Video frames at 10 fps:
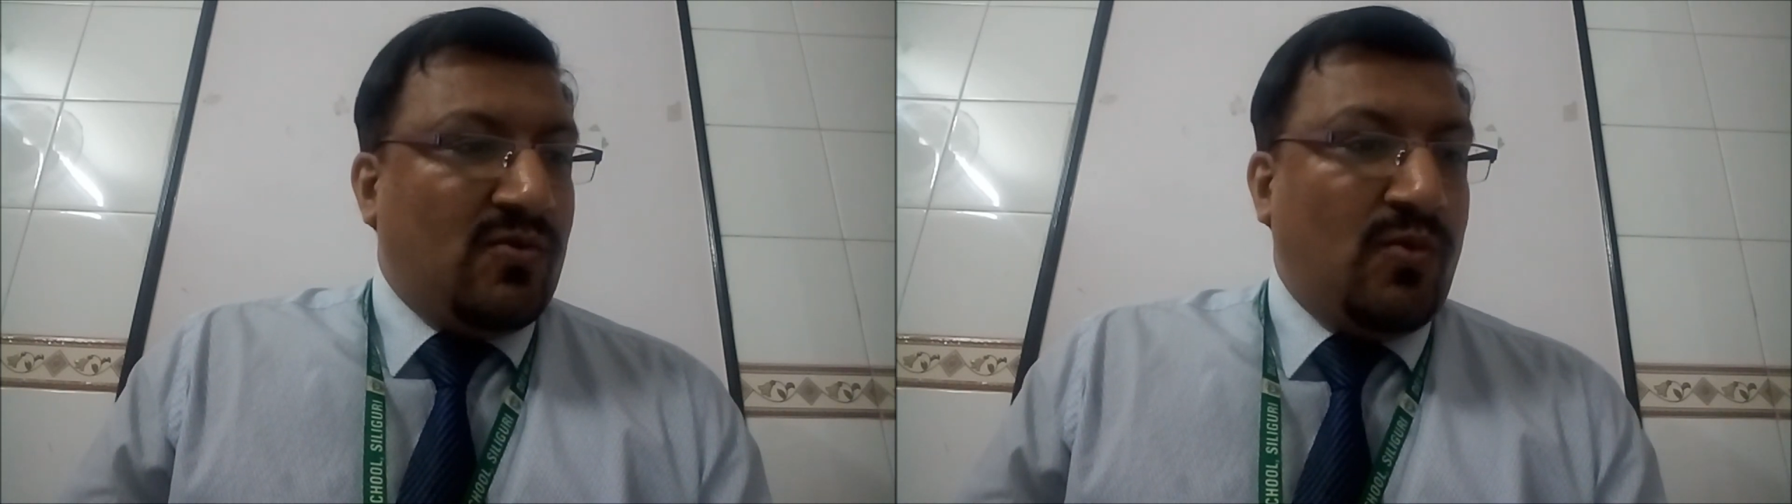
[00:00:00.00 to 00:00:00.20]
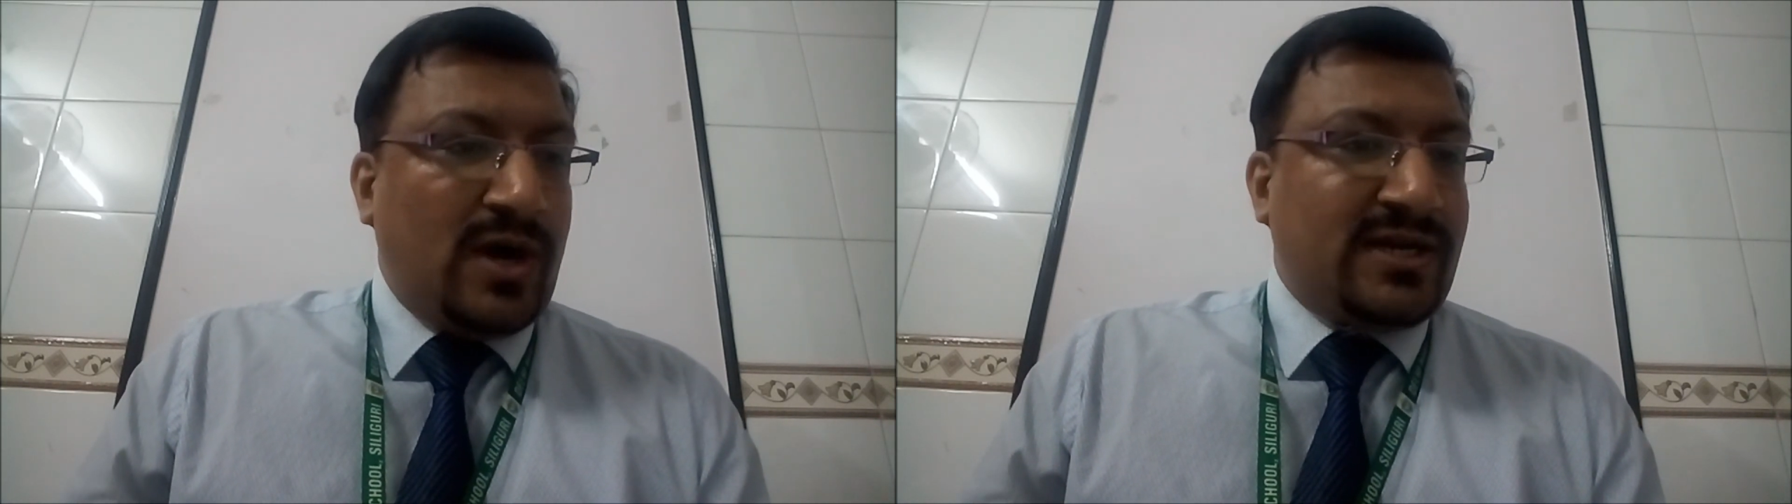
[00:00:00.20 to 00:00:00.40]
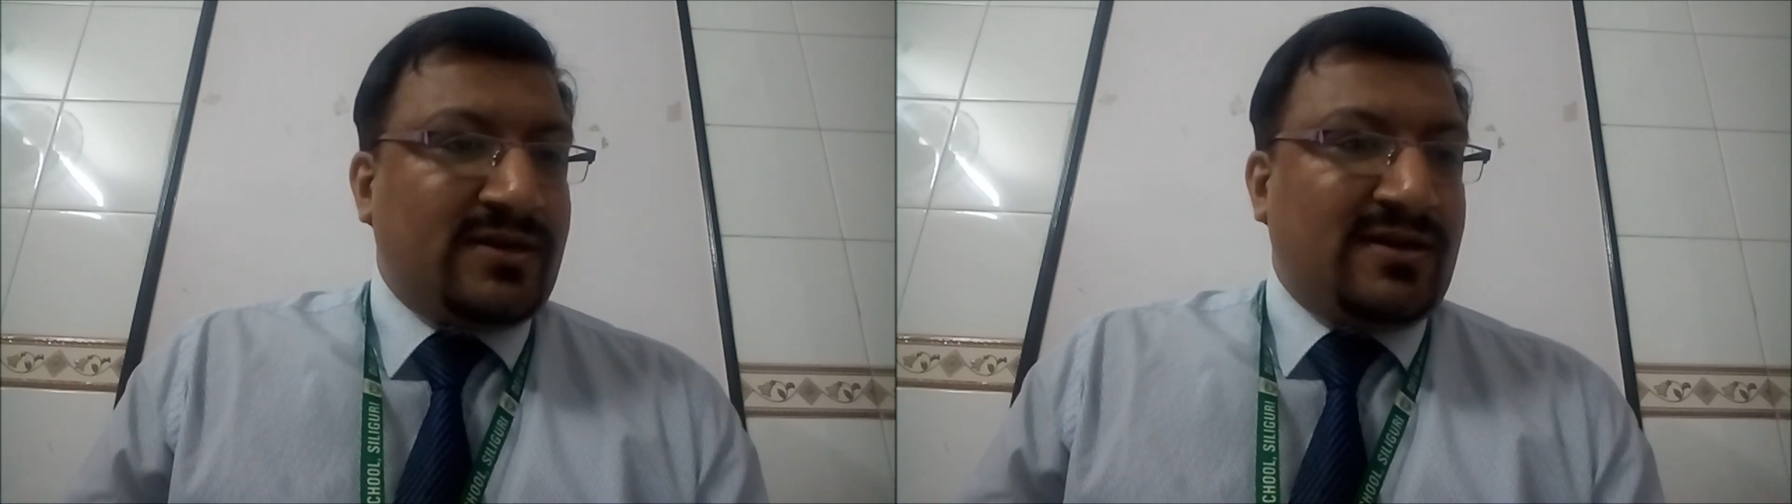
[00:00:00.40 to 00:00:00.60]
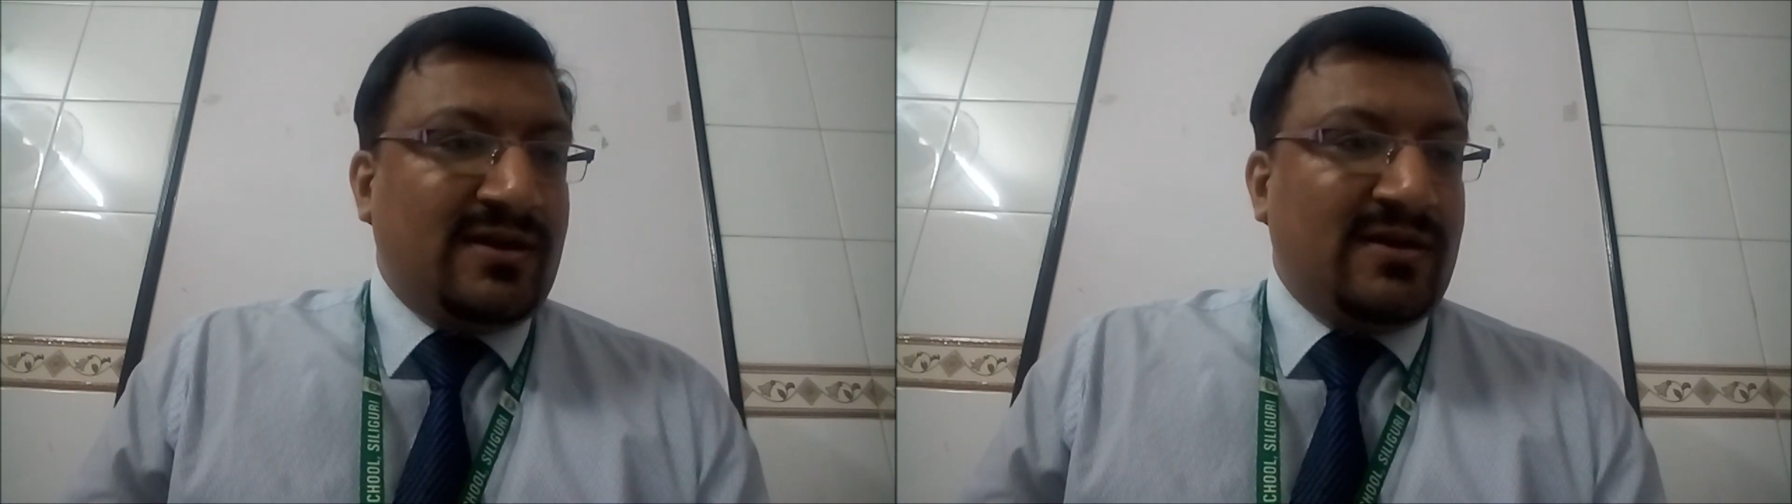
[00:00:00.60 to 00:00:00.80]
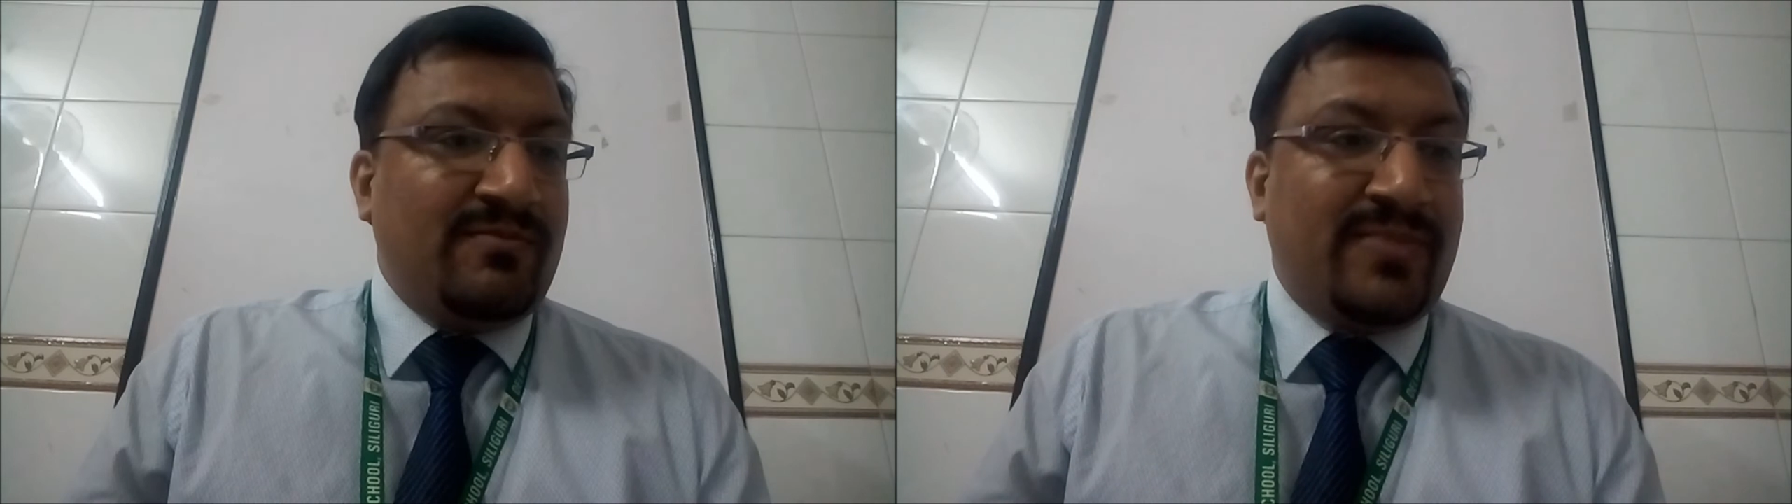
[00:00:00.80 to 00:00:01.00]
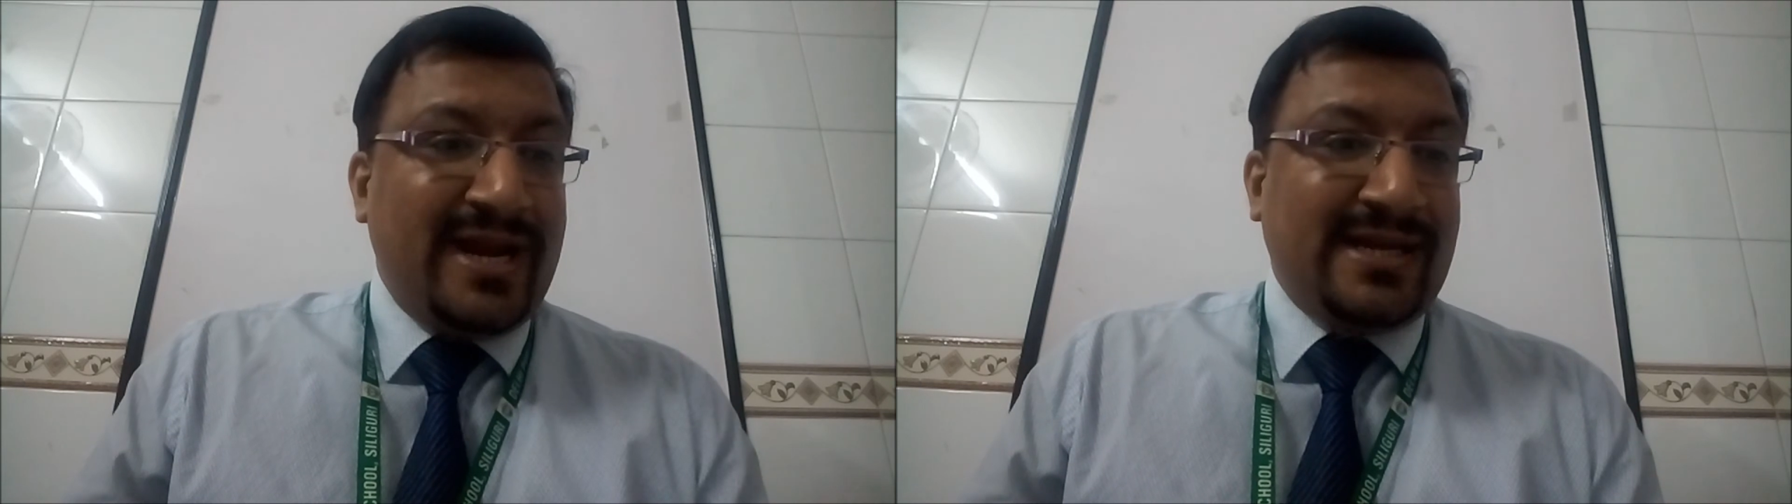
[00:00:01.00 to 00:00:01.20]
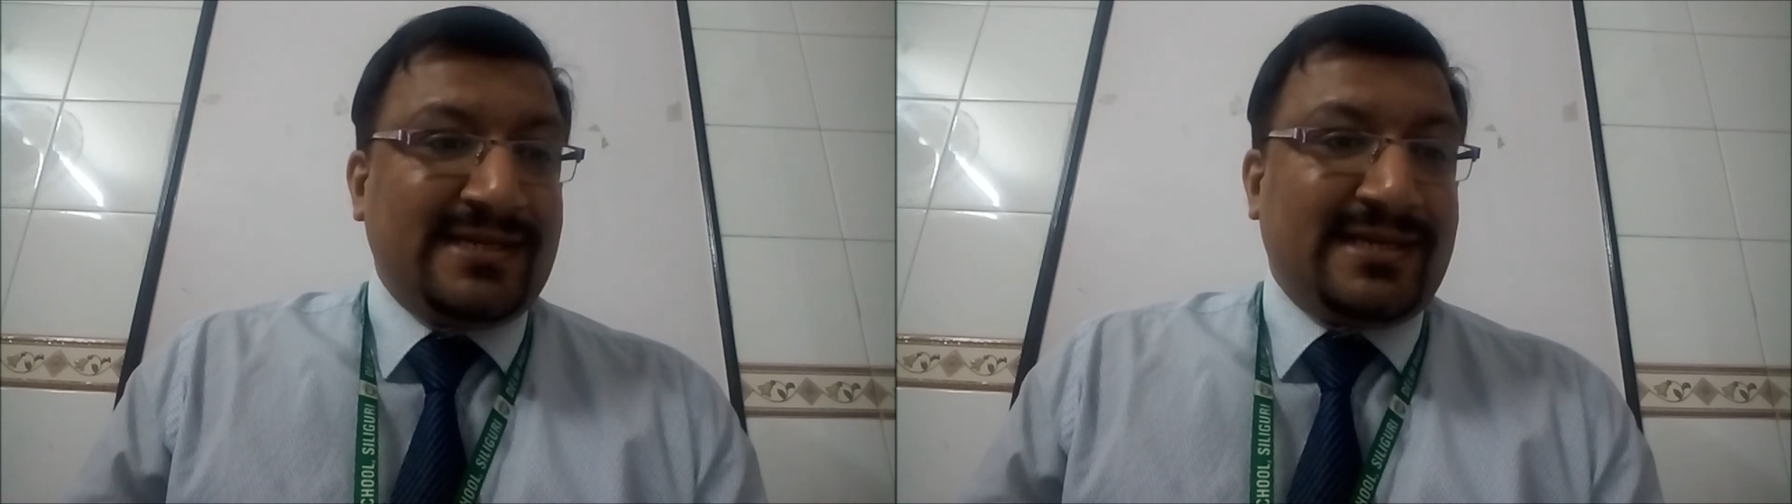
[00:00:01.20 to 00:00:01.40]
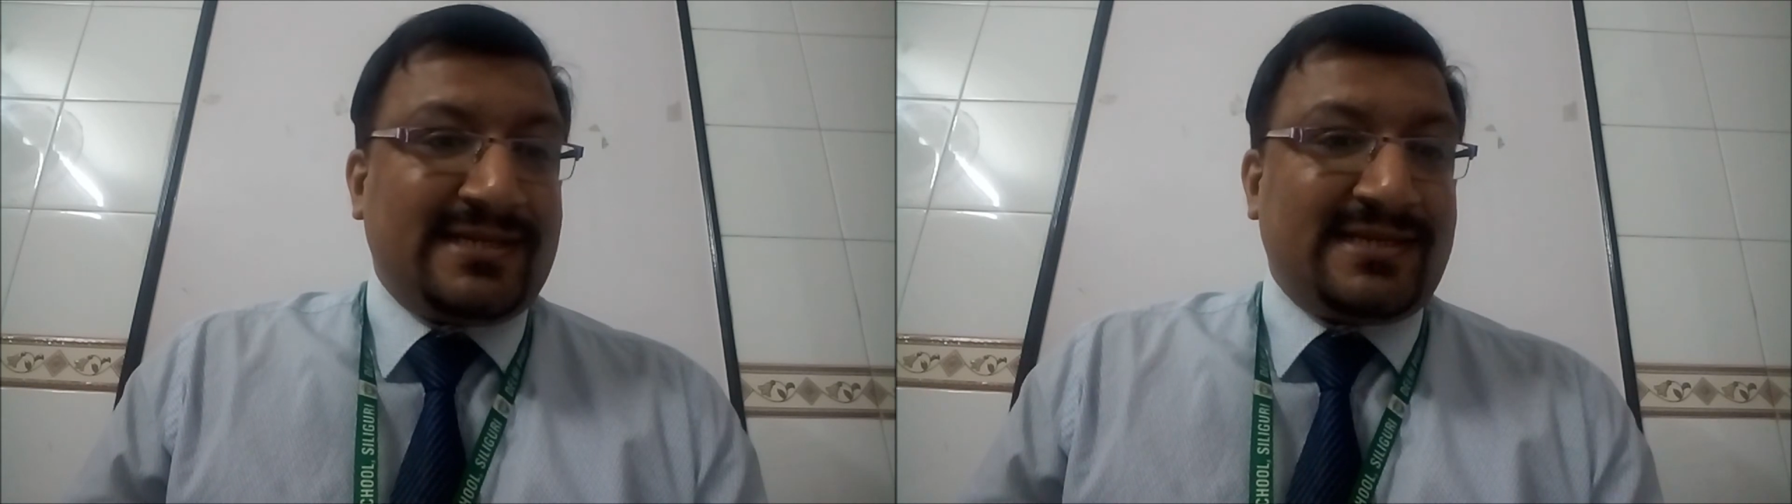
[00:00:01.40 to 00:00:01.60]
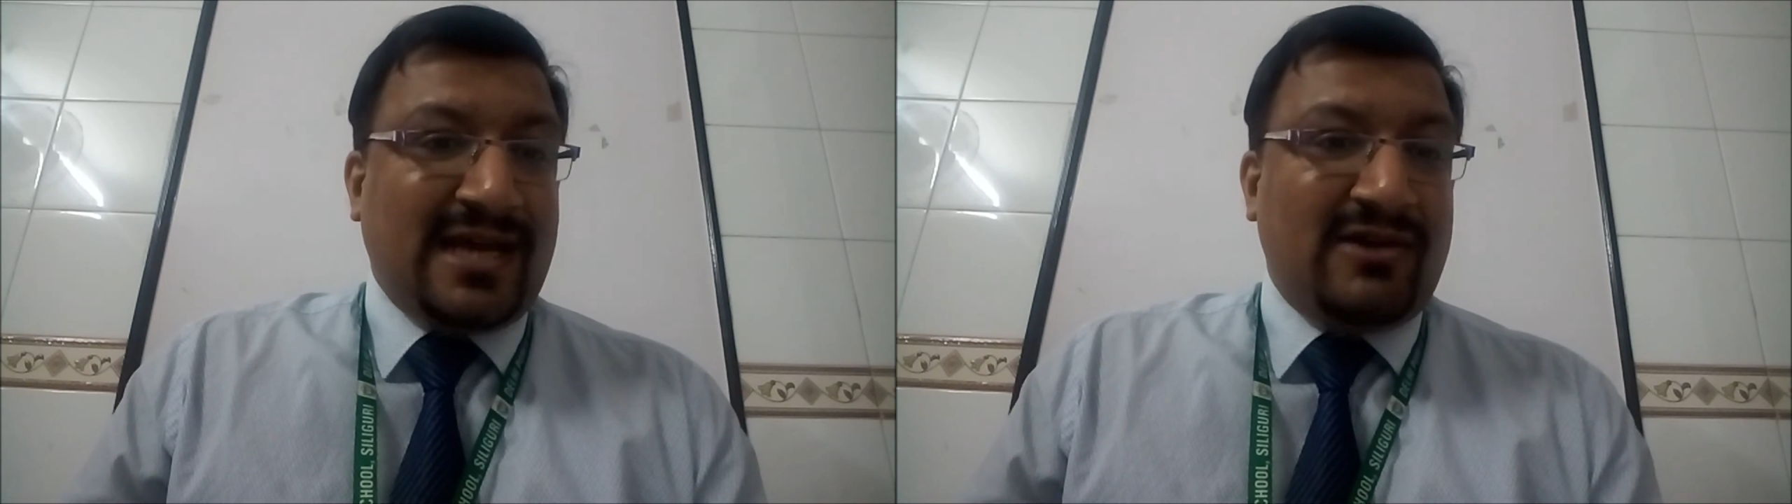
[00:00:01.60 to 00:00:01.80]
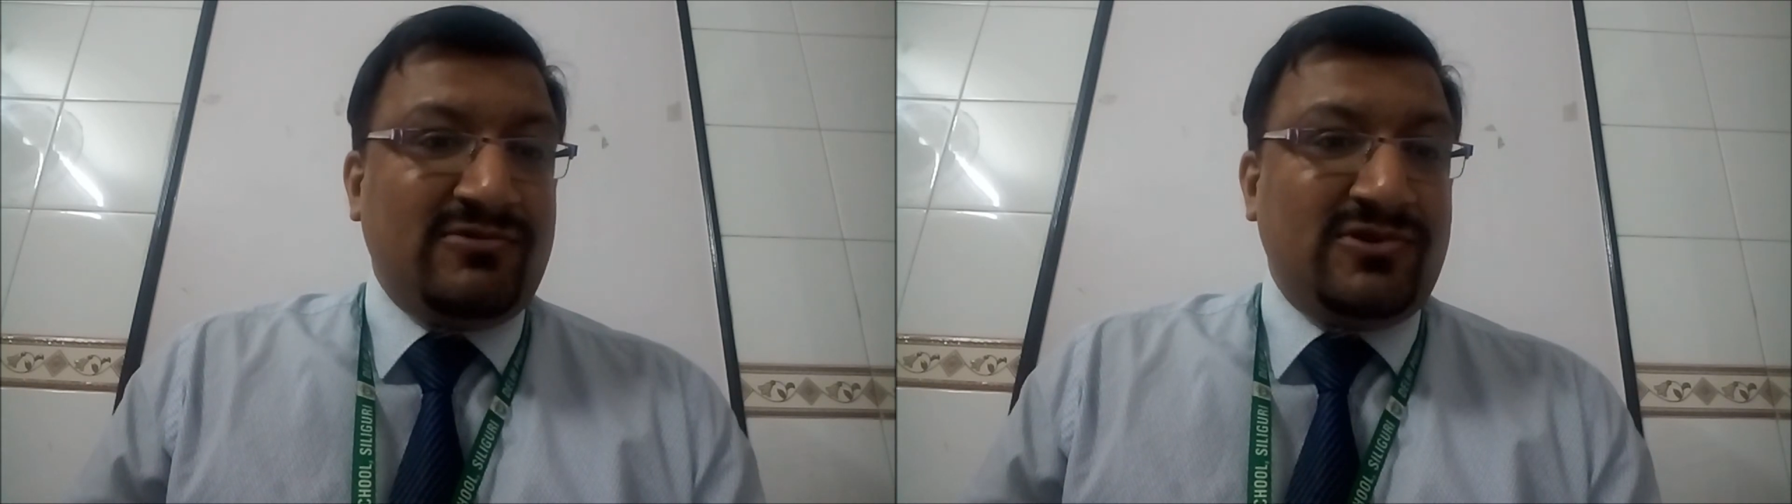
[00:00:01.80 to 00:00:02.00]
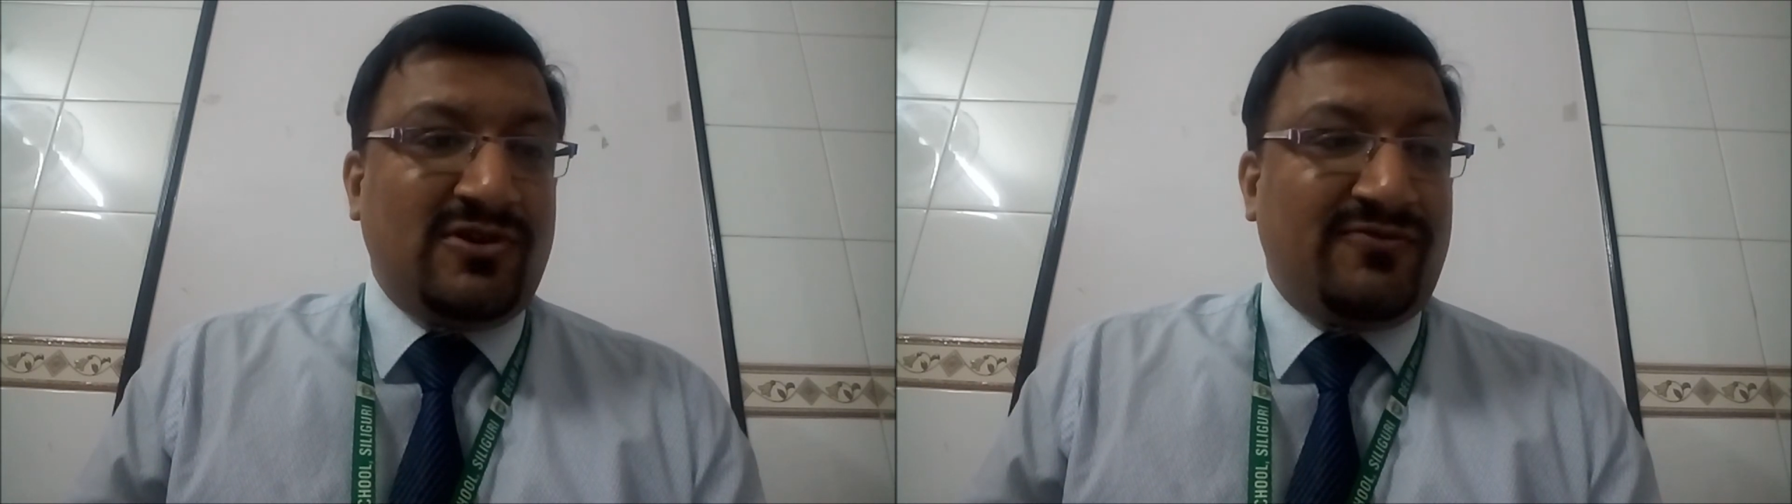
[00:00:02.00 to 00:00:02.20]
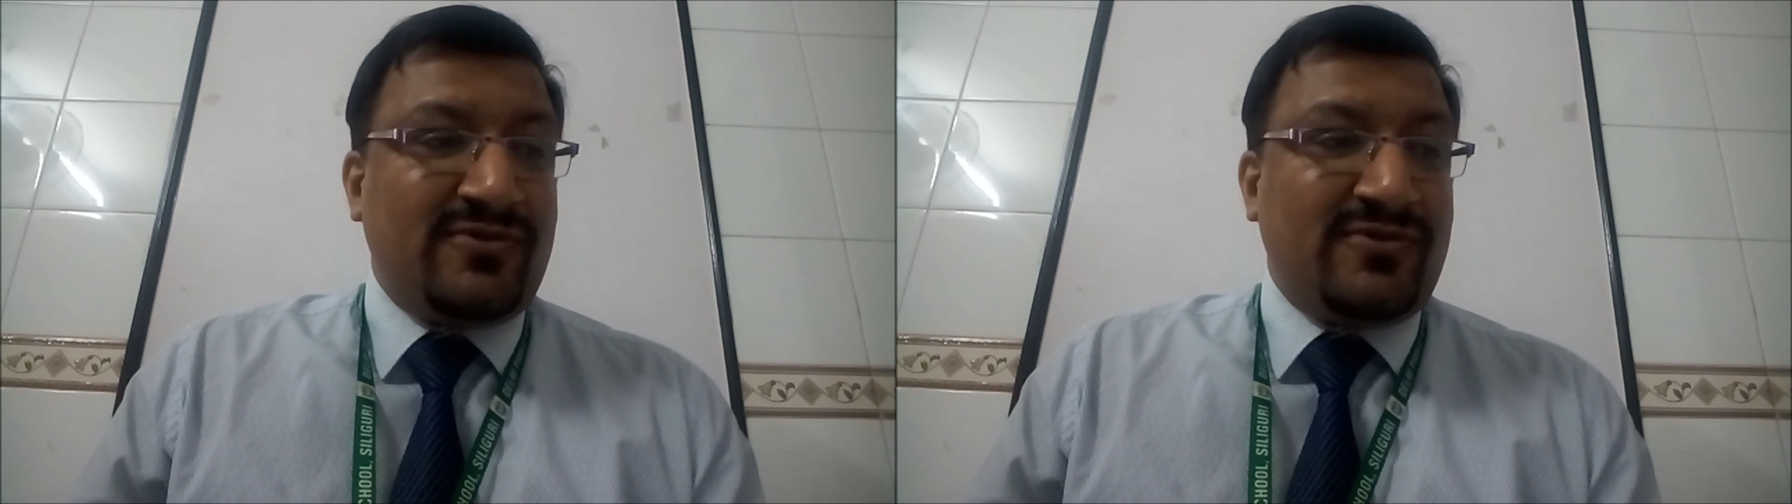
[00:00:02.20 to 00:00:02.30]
What brings the sound of